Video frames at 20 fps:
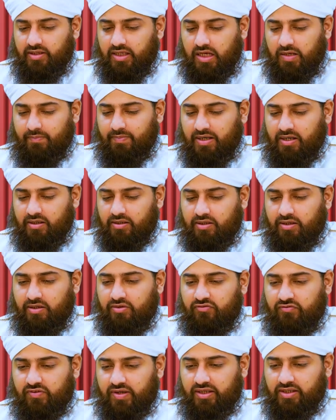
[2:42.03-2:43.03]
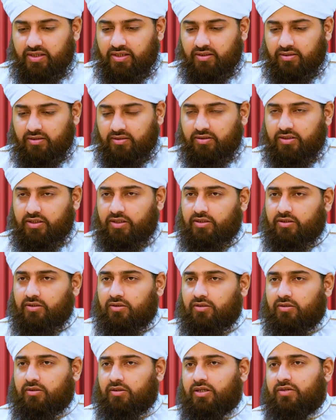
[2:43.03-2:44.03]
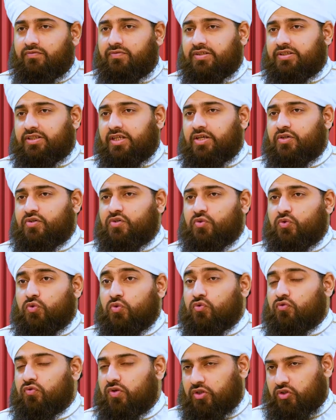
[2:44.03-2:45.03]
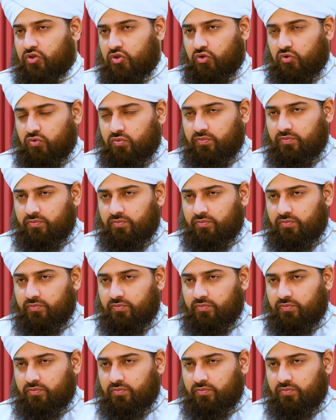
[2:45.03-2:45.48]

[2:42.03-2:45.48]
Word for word: about conveying the invitation to virtue.